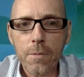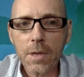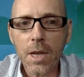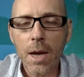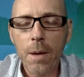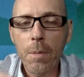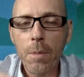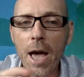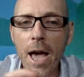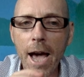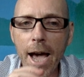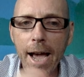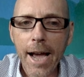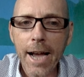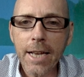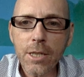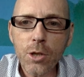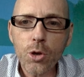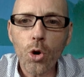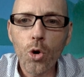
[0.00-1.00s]
And
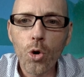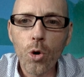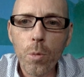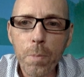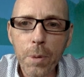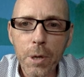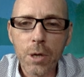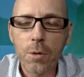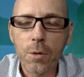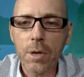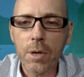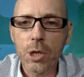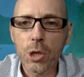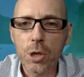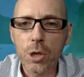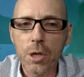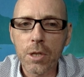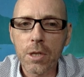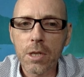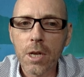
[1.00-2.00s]
ask open
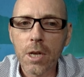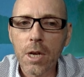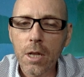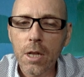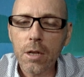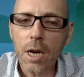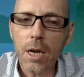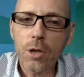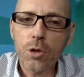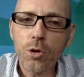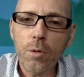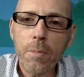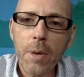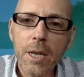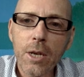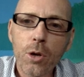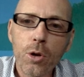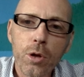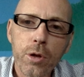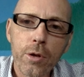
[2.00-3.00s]
questions. Look, I don't mind
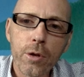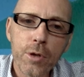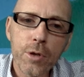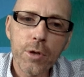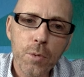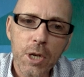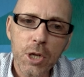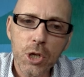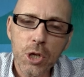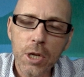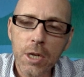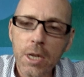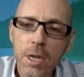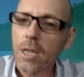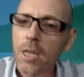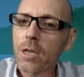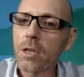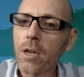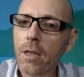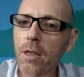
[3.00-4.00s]
a closed question.
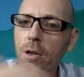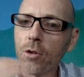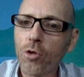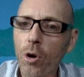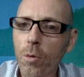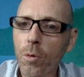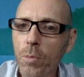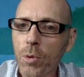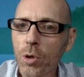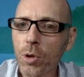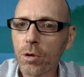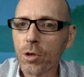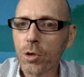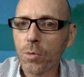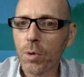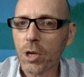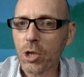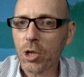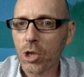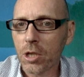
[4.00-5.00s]
There's nothing wrong with closed
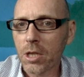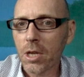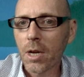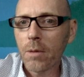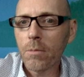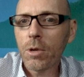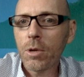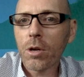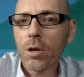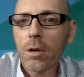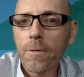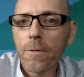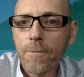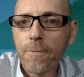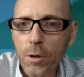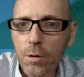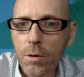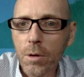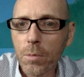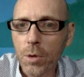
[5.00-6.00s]
questions. You've got to
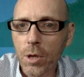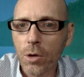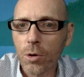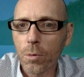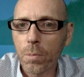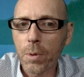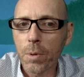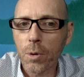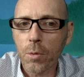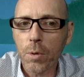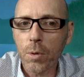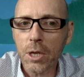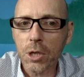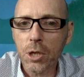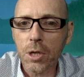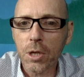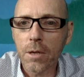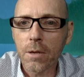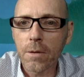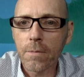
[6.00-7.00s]
follow it with an open question.